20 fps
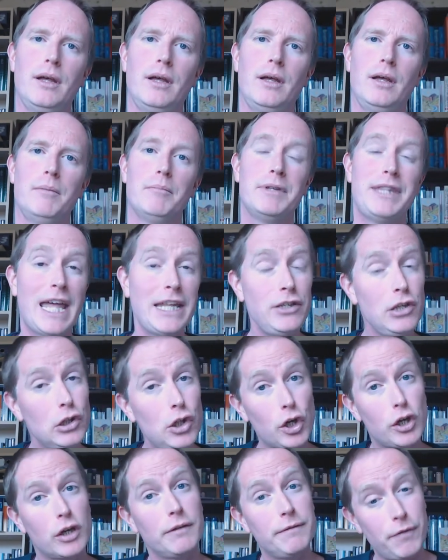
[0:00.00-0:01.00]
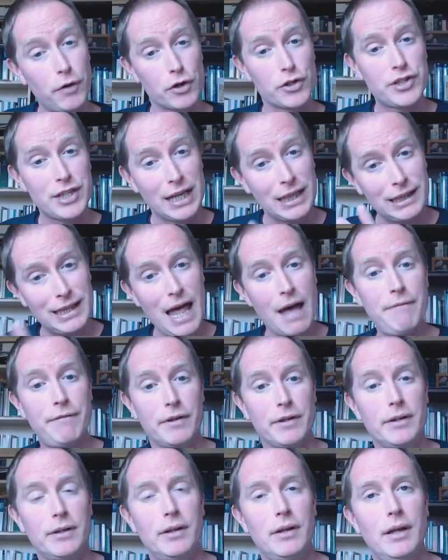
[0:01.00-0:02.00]
But then you look at verse
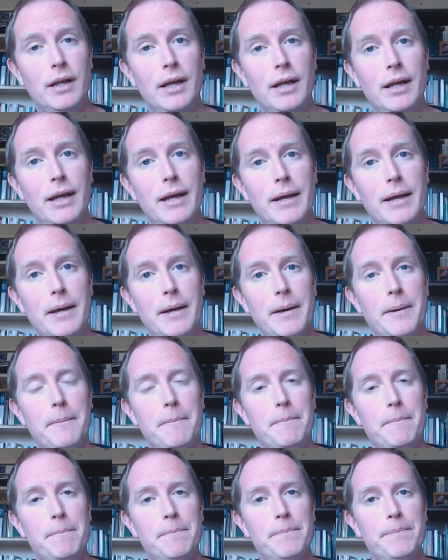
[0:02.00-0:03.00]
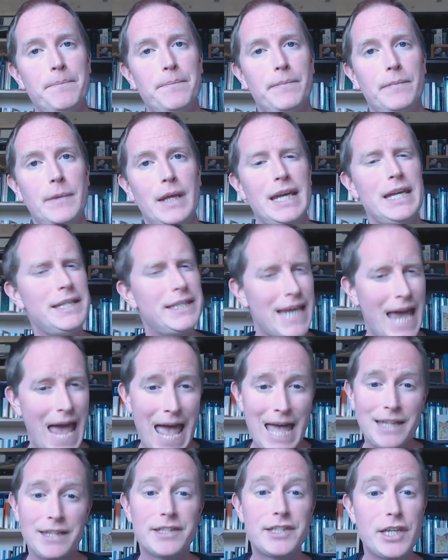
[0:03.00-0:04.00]
11. He
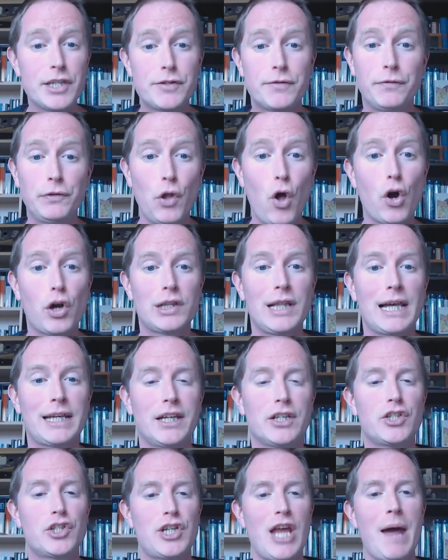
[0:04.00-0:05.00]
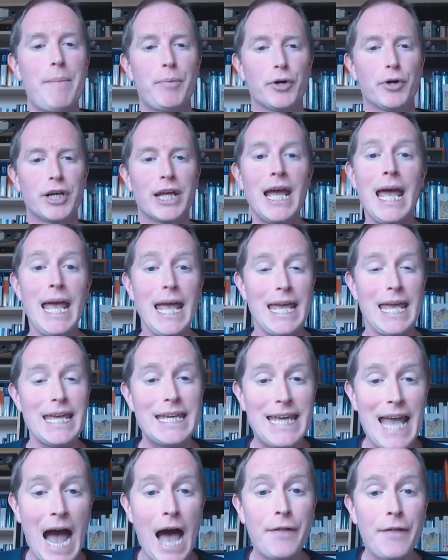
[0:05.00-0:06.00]
tends his flock like a shepherd. He
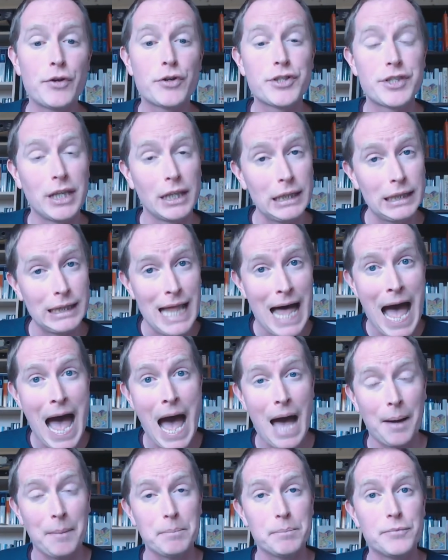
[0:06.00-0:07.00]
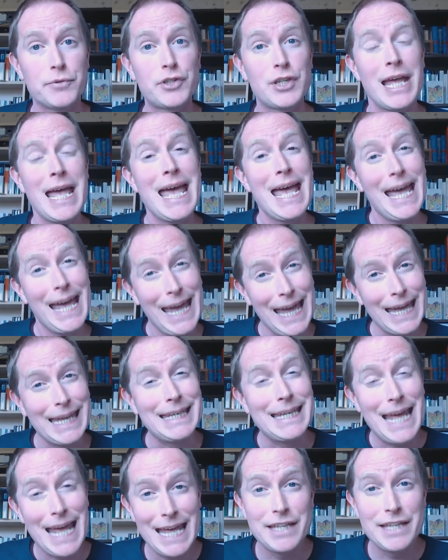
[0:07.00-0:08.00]
gathers the lambs in
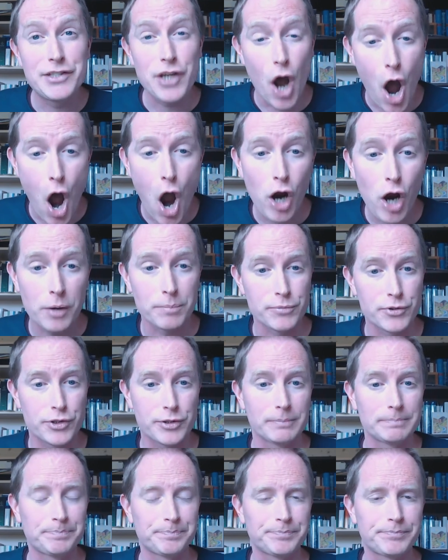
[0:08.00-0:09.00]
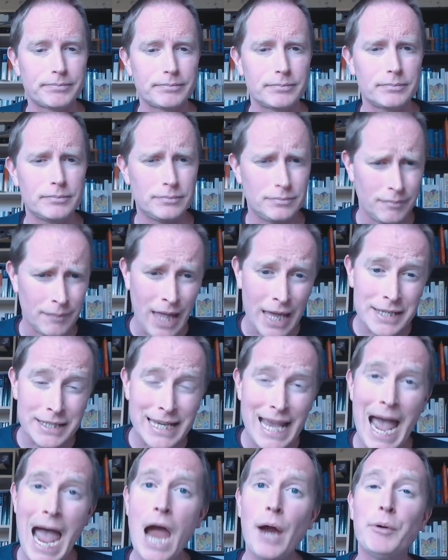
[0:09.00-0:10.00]
his arms and
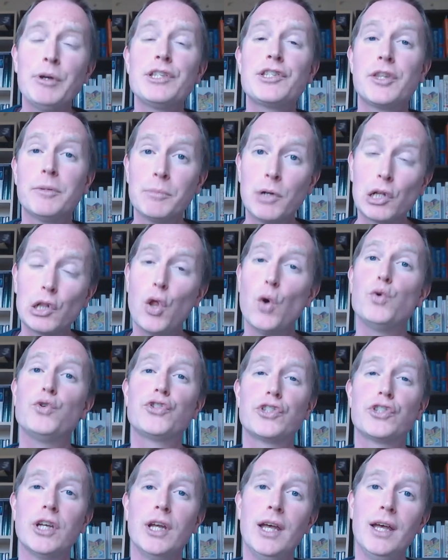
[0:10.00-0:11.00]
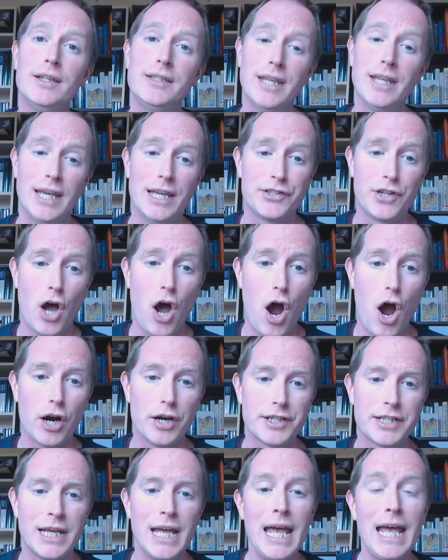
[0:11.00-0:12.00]
carries them close to his
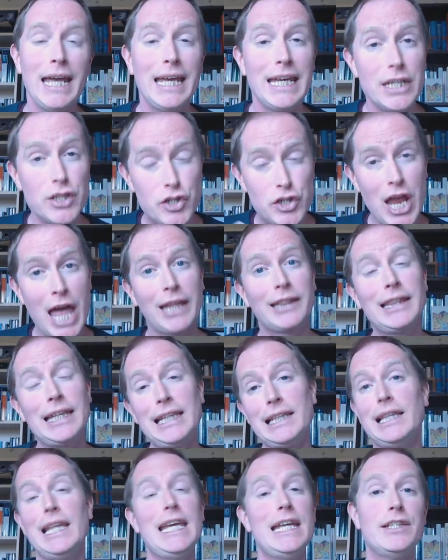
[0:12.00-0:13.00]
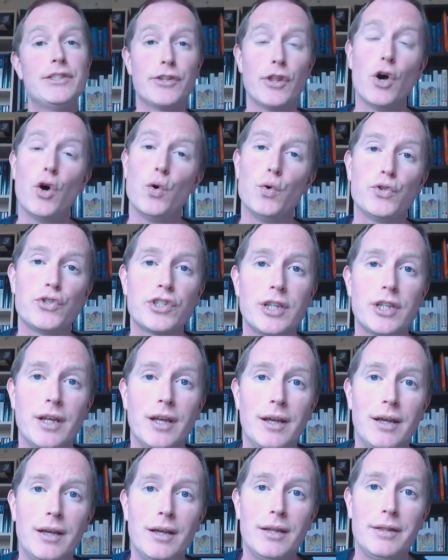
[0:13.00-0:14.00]
heart. He gently leads those
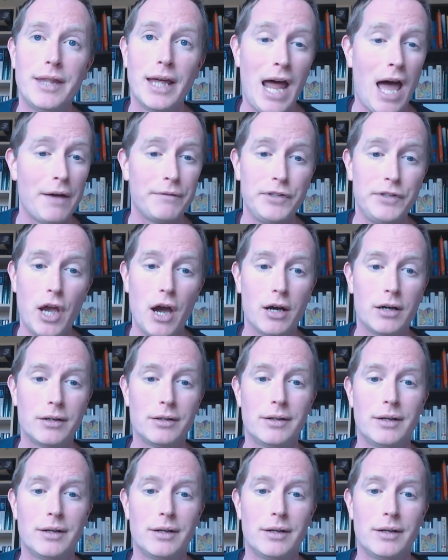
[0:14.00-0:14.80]
that have young.